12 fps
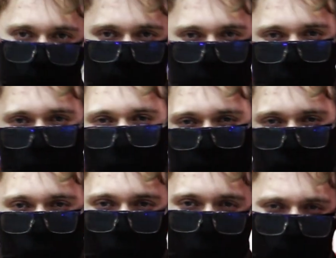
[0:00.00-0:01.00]
So what you
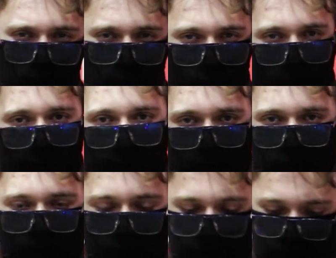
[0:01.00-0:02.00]
want to have
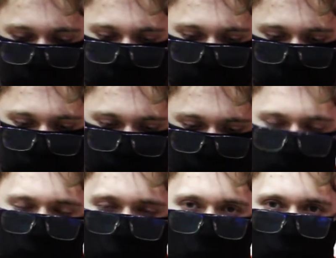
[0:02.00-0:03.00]
is some
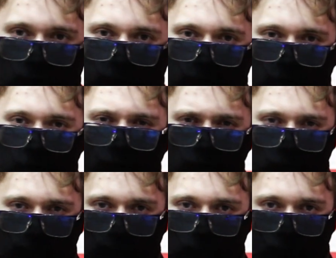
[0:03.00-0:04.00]
sort of an assault
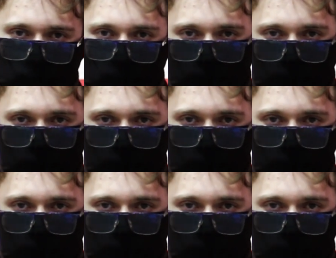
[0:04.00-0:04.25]
rifle